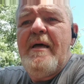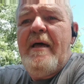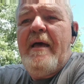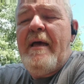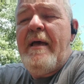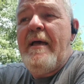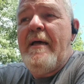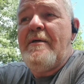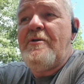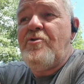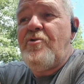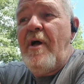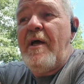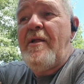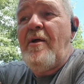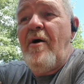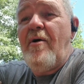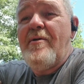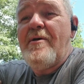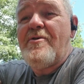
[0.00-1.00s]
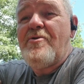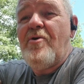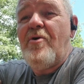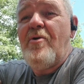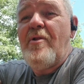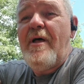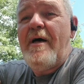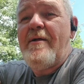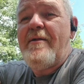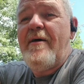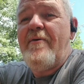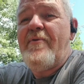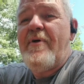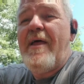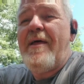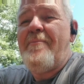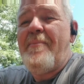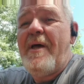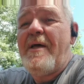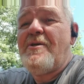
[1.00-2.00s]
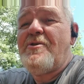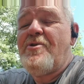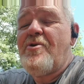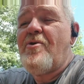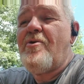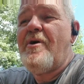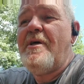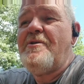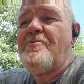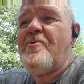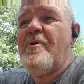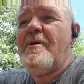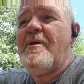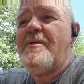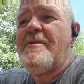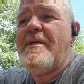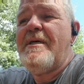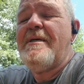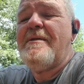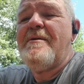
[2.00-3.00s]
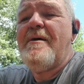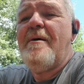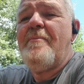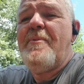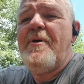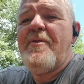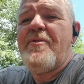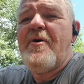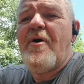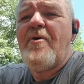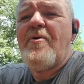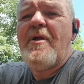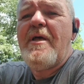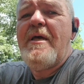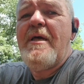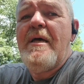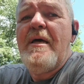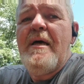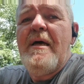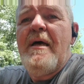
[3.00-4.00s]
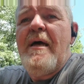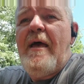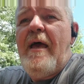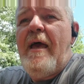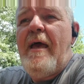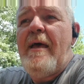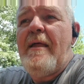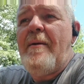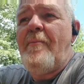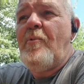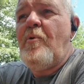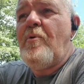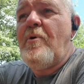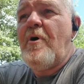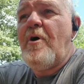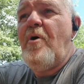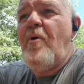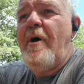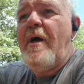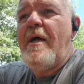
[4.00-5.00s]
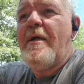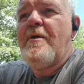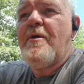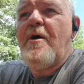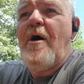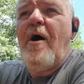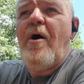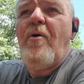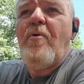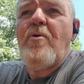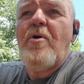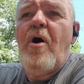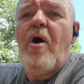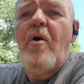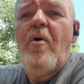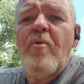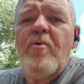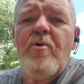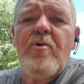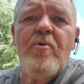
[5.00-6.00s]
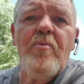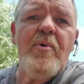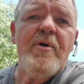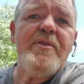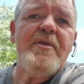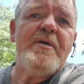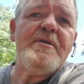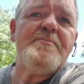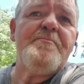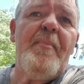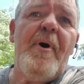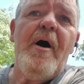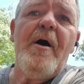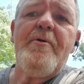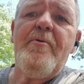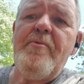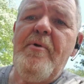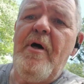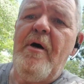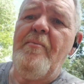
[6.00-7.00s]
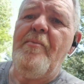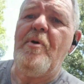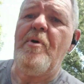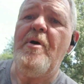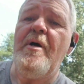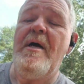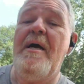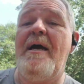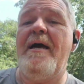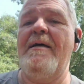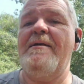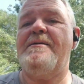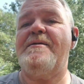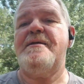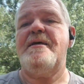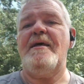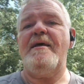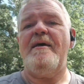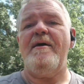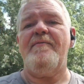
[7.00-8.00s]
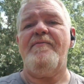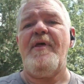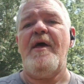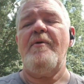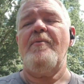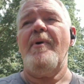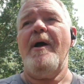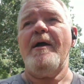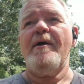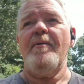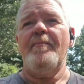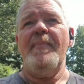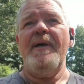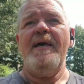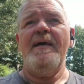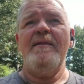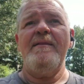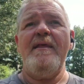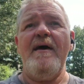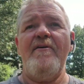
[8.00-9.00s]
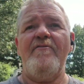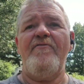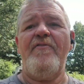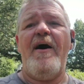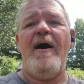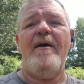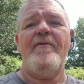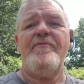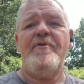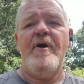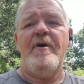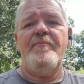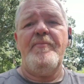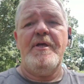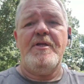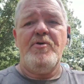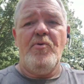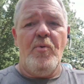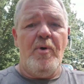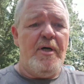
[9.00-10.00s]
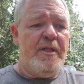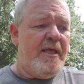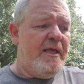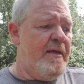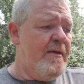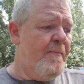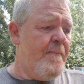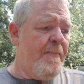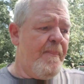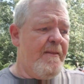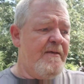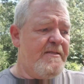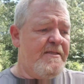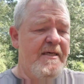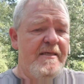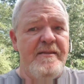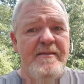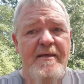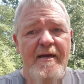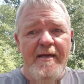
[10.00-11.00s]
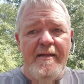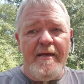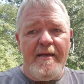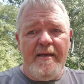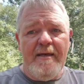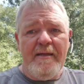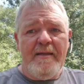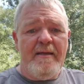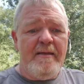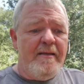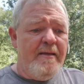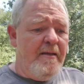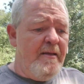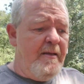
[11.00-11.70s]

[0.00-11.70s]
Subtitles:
and drain all this oil out of it and make sure he's running 10W30. And I'm going to go ahead and call Kohler with this model number and see if they recommend that 5W20 synthetic in it.